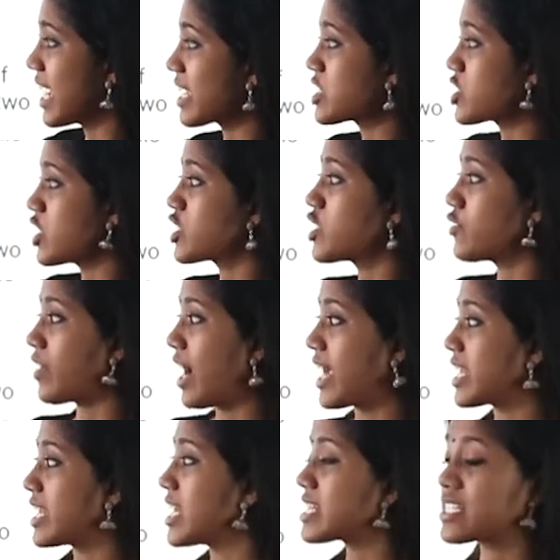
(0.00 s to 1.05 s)
exchange of
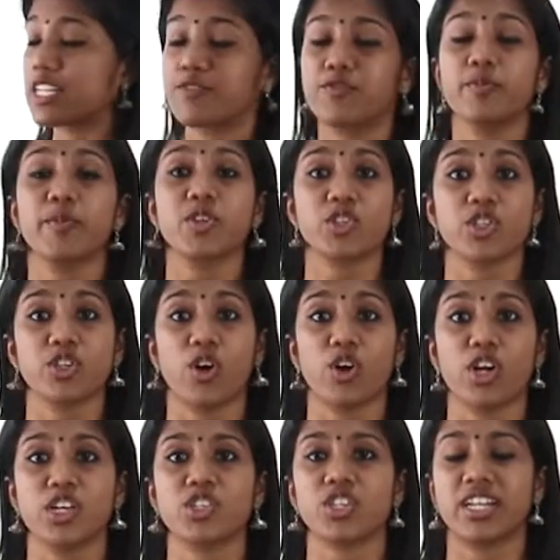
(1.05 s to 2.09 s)
ideas information
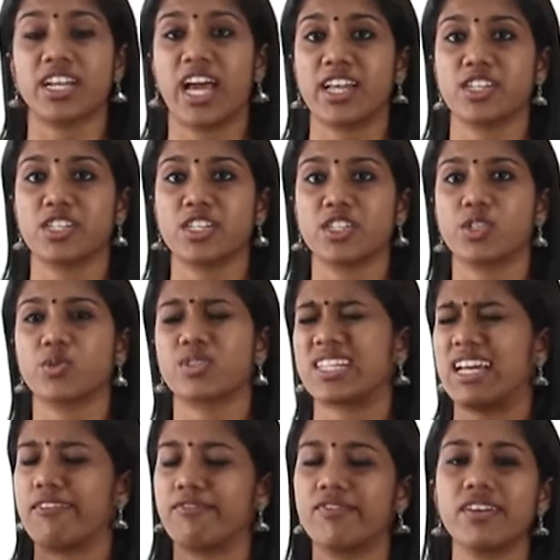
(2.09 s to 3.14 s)
knowledge and attitudes
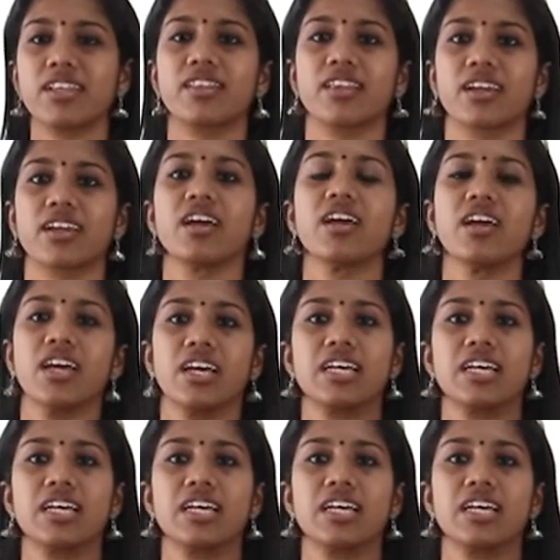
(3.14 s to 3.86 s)
everything